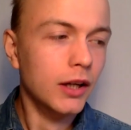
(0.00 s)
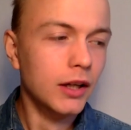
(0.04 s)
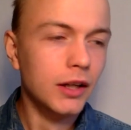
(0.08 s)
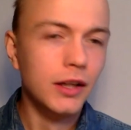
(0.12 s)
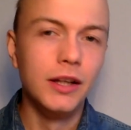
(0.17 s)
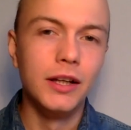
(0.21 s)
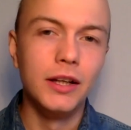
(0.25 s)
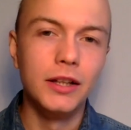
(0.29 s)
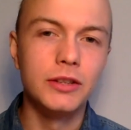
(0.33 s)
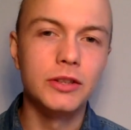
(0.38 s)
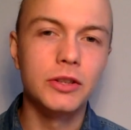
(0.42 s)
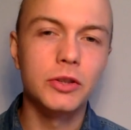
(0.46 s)

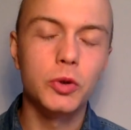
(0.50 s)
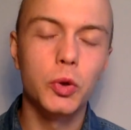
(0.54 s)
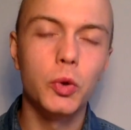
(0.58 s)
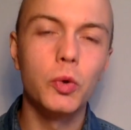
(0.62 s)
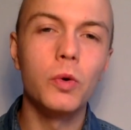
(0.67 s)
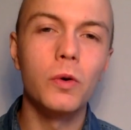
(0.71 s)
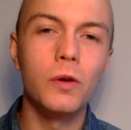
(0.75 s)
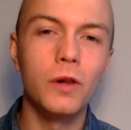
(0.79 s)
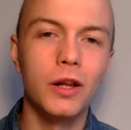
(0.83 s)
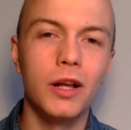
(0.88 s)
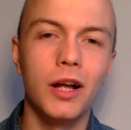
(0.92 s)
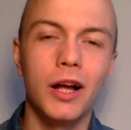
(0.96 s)
it's
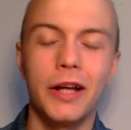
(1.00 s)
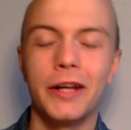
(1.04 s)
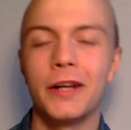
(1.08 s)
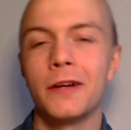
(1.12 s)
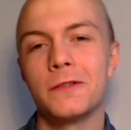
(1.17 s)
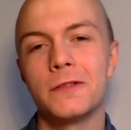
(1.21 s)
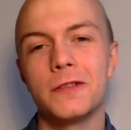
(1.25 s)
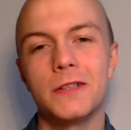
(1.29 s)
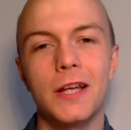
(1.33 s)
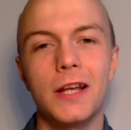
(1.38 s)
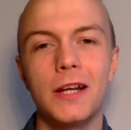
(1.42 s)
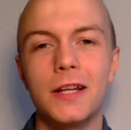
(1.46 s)
cool, and I've
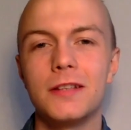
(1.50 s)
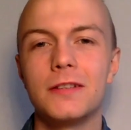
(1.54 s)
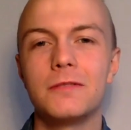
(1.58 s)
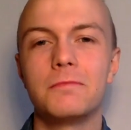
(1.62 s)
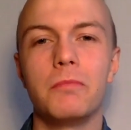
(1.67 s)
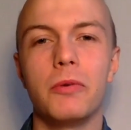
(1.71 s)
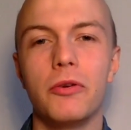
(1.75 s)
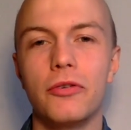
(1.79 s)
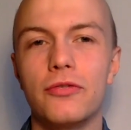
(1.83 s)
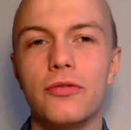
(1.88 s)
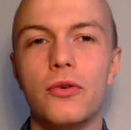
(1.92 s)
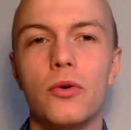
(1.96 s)
said it
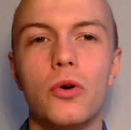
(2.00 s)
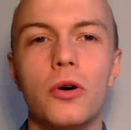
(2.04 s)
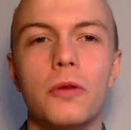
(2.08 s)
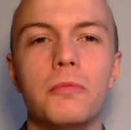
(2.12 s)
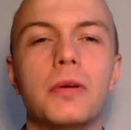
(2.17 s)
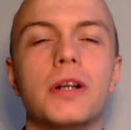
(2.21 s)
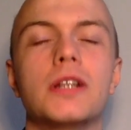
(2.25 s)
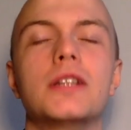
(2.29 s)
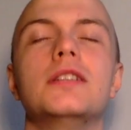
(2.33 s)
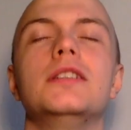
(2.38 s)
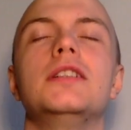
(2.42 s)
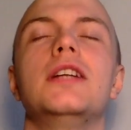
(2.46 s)
before,
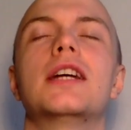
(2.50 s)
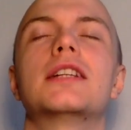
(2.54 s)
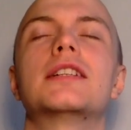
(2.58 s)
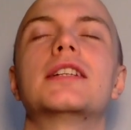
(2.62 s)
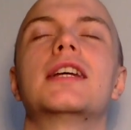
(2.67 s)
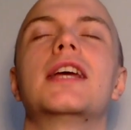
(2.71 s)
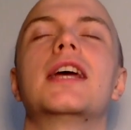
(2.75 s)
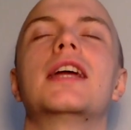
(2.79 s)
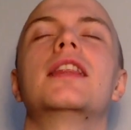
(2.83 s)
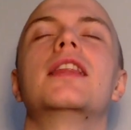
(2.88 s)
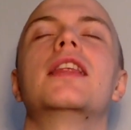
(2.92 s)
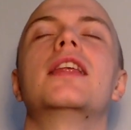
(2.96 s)
but yet
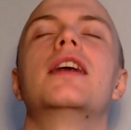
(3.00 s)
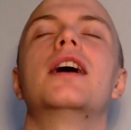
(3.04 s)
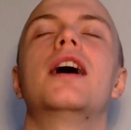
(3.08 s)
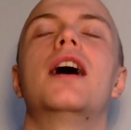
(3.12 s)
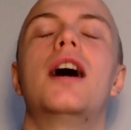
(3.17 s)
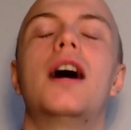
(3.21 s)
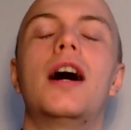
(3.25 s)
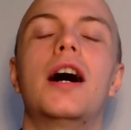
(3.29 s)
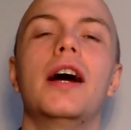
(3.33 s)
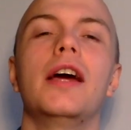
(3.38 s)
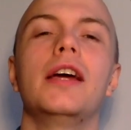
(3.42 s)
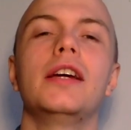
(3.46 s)
again, that
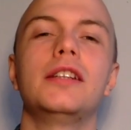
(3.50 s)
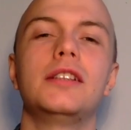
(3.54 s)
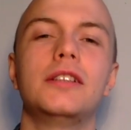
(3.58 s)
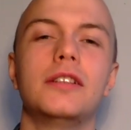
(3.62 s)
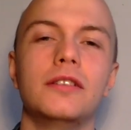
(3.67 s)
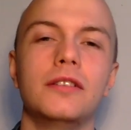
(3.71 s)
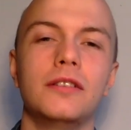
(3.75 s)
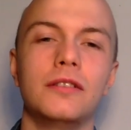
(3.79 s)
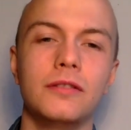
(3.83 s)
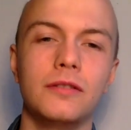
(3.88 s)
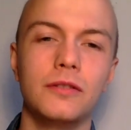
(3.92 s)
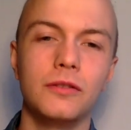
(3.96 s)
I
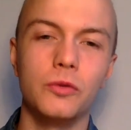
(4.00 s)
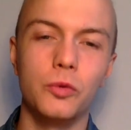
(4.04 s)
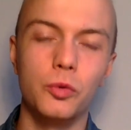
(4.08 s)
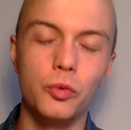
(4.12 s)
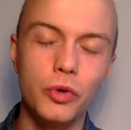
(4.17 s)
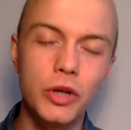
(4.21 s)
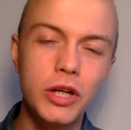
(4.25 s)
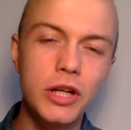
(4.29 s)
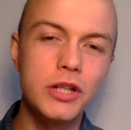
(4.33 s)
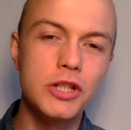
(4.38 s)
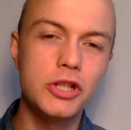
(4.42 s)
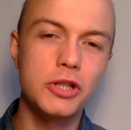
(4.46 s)
can
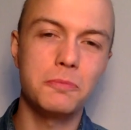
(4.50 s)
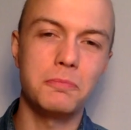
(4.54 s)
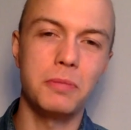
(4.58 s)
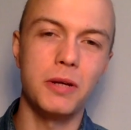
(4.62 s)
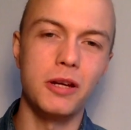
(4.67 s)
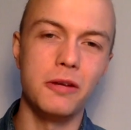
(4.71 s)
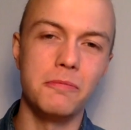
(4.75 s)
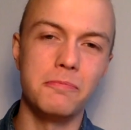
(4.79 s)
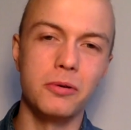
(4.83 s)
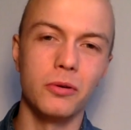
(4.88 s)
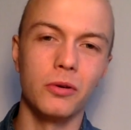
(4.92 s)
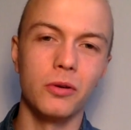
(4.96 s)
reach
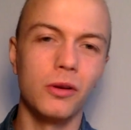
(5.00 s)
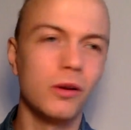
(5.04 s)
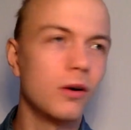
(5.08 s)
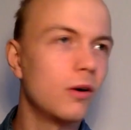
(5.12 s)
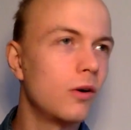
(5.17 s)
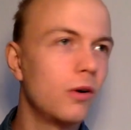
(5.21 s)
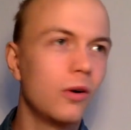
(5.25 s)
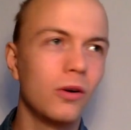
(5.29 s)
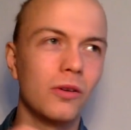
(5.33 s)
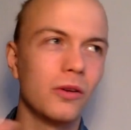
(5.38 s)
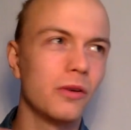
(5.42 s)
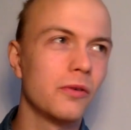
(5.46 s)
people
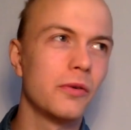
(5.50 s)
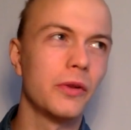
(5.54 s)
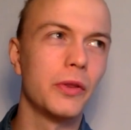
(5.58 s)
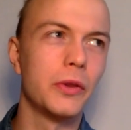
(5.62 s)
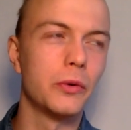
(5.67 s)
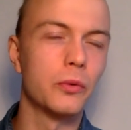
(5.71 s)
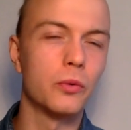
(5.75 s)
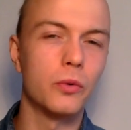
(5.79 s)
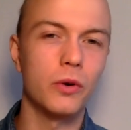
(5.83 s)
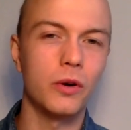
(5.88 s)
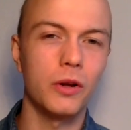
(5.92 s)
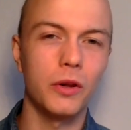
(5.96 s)
all over the
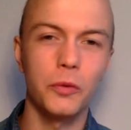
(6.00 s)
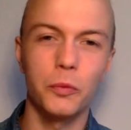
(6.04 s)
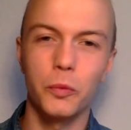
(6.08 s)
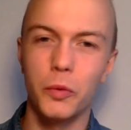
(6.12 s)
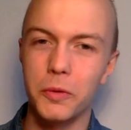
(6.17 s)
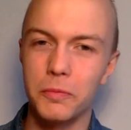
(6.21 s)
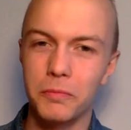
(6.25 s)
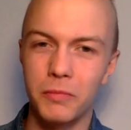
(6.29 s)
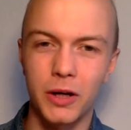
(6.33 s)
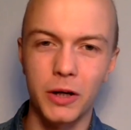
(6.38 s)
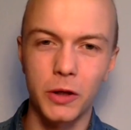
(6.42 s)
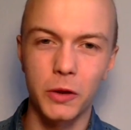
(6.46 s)
world with
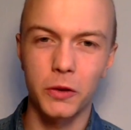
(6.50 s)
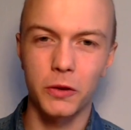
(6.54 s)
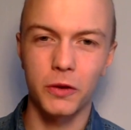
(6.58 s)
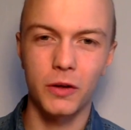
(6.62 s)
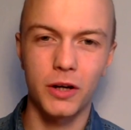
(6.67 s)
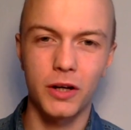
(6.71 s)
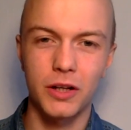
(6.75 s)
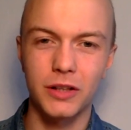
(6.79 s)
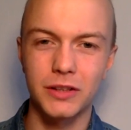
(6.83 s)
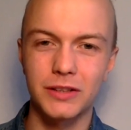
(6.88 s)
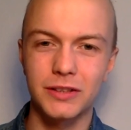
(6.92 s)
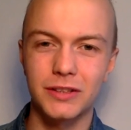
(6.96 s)
my
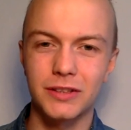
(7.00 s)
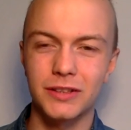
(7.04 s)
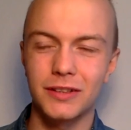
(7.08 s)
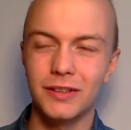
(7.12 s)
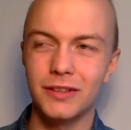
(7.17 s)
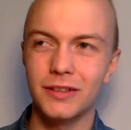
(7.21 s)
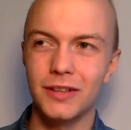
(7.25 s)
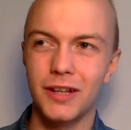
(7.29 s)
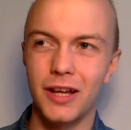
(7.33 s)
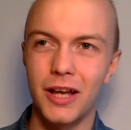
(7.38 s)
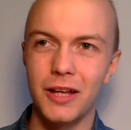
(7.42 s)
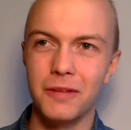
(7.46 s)
thoughts
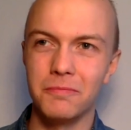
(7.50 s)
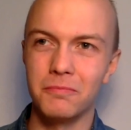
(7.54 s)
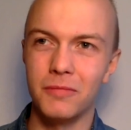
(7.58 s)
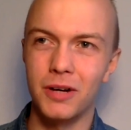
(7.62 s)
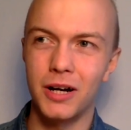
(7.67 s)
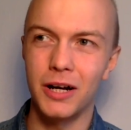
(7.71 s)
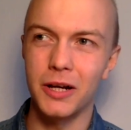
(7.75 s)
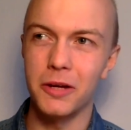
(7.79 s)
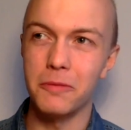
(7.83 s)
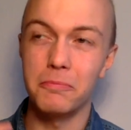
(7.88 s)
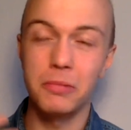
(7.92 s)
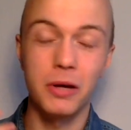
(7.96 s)
and my
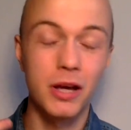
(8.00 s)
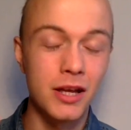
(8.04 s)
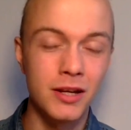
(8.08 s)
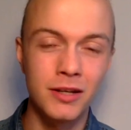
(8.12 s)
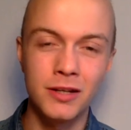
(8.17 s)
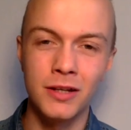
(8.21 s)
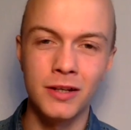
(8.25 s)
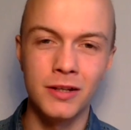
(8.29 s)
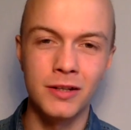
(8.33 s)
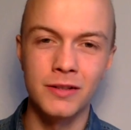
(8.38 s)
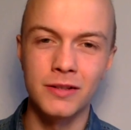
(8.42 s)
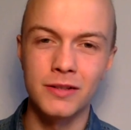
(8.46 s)

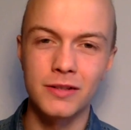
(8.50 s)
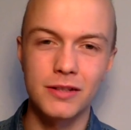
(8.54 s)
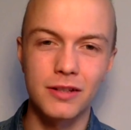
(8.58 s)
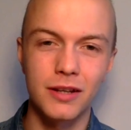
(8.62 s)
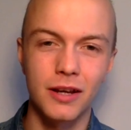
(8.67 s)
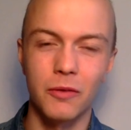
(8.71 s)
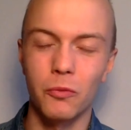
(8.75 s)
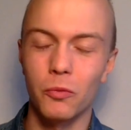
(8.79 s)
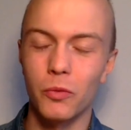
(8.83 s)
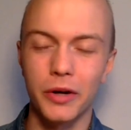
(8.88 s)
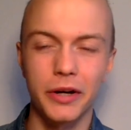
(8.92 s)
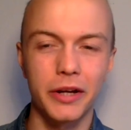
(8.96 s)
opinions
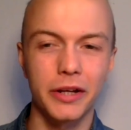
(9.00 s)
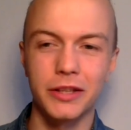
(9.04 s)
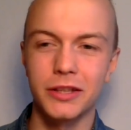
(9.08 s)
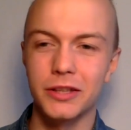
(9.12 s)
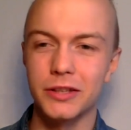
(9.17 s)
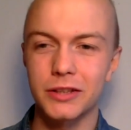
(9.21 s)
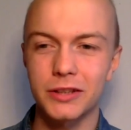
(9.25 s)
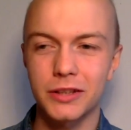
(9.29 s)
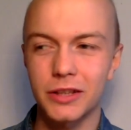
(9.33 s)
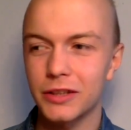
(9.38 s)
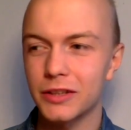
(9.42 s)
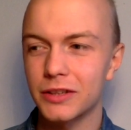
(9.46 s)
and what I
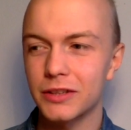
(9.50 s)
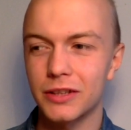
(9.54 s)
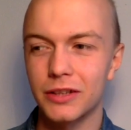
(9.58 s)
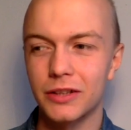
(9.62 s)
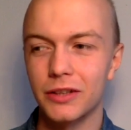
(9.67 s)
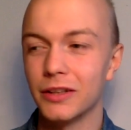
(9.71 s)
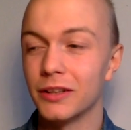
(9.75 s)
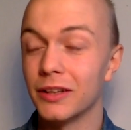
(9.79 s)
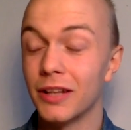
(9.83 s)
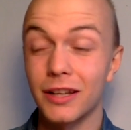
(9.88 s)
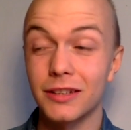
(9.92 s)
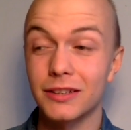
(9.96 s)
discuss here,
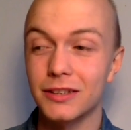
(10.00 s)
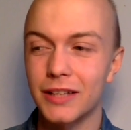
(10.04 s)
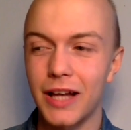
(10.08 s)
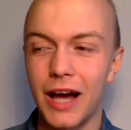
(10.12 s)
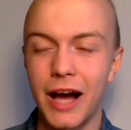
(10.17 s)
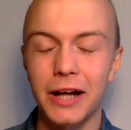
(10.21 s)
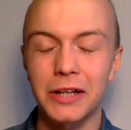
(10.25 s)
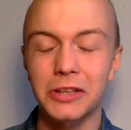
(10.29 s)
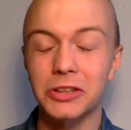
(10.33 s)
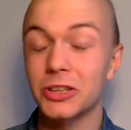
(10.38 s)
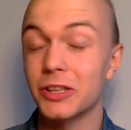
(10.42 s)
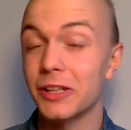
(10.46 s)
and that
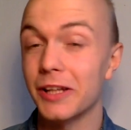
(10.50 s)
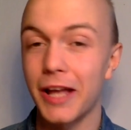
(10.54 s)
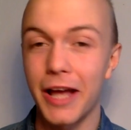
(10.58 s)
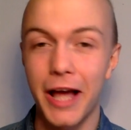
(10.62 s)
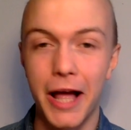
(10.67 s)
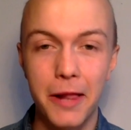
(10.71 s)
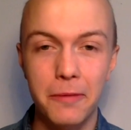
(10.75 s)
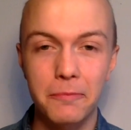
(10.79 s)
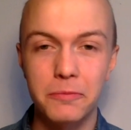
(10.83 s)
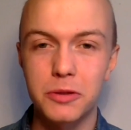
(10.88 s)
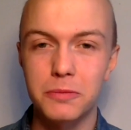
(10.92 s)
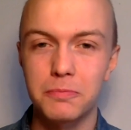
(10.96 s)
actually
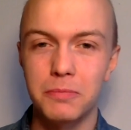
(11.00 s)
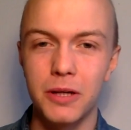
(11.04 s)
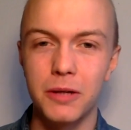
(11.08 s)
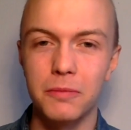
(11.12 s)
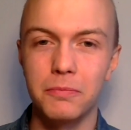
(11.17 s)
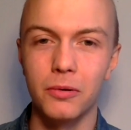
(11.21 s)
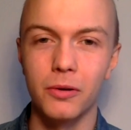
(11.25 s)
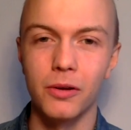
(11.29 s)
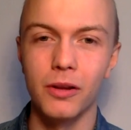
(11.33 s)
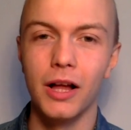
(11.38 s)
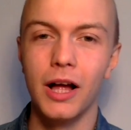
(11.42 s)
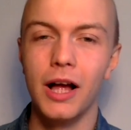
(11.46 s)
helps
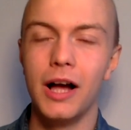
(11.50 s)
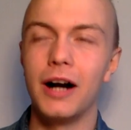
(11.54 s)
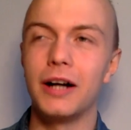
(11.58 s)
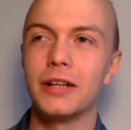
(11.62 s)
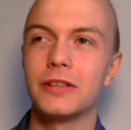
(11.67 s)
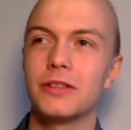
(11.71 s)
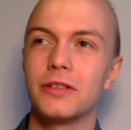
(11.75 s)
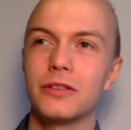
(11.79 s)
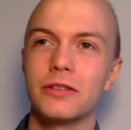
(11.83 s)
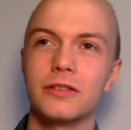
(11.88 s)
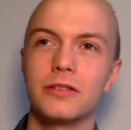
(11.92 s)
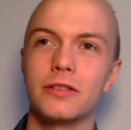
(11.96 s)
people. I
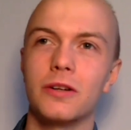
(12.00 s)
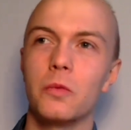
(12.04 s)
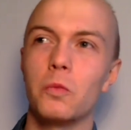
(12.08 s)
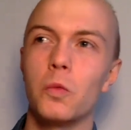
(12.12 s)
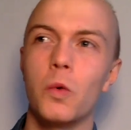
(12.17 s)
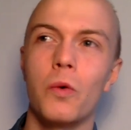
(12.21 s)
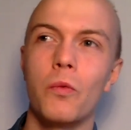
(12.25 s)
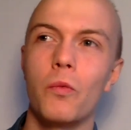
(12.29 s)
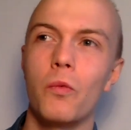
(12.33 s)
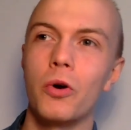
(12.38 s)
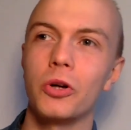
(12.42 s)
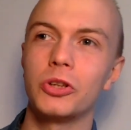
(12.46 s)
saw
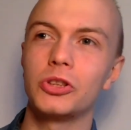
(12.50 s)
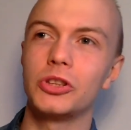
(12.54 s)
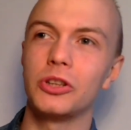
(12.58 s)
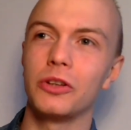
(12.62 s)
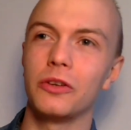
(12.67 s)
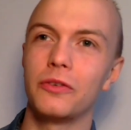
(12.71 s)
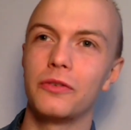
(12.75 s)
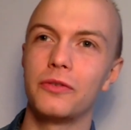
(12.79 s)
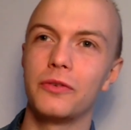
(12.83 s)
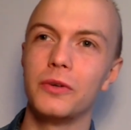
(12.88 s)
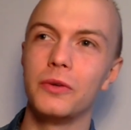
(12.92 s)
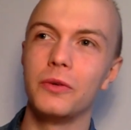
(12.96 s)
someone watching
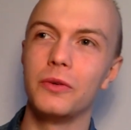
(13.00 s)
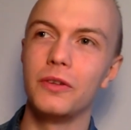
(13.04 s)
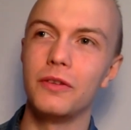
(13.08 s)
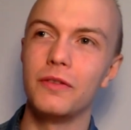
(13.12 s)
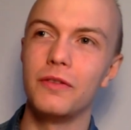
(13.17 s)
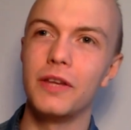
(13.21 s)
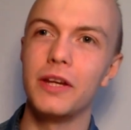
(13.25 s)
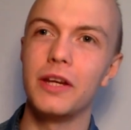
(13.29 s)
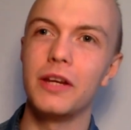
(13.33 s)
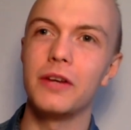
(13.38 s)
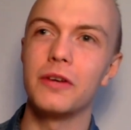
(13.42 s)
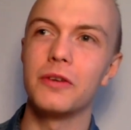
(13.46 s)
through the
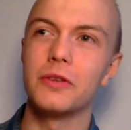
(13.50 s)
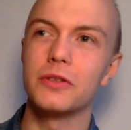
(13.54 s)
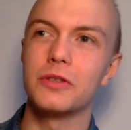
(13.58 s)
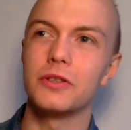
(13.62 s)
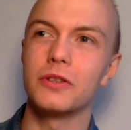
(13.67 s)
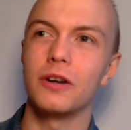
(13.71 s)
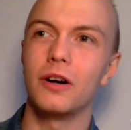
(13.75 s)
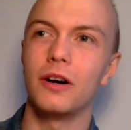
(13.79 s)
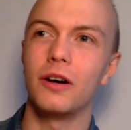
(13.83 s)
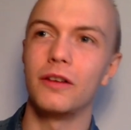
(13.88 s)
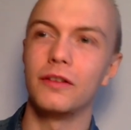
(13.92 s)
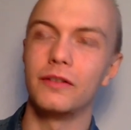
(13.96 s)
videos
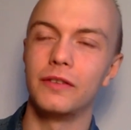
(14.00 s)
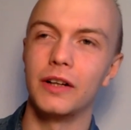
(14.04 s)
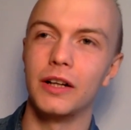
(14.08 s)
of